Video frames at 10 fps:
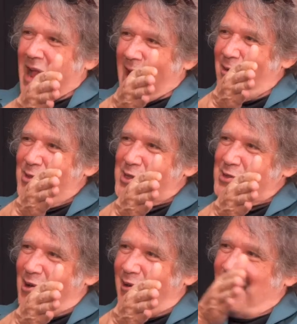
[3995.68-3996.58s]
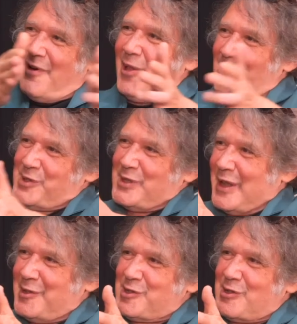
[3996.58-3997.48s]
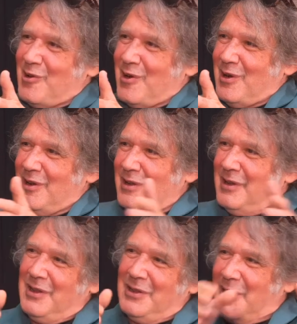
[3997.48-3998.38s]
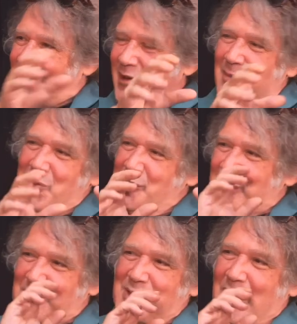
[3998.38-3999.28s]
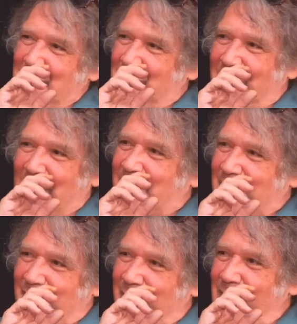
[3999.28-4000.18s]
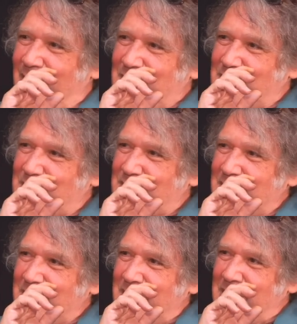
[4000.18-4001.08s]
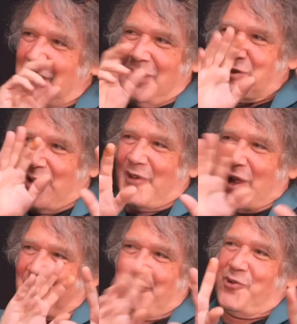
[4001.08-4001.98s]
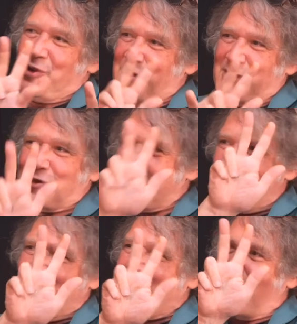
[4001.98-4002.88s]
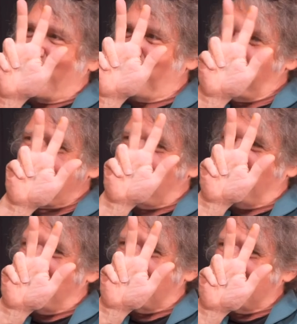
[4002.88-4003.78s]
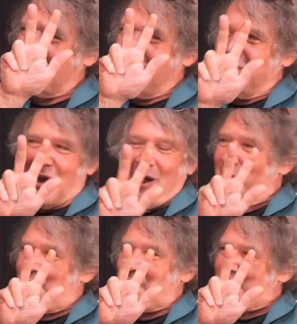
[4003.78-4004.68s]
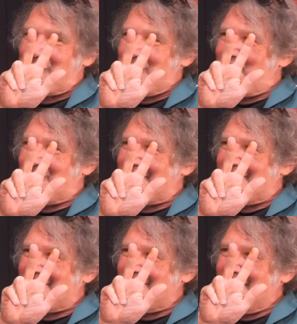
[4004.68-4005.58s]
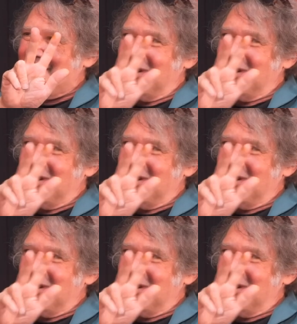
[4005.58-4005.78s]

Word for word: how the song follows the next song. Like if I'm using the same effect on the voice, say if I got the voice distorted on three songs, I don't know what the sequence is.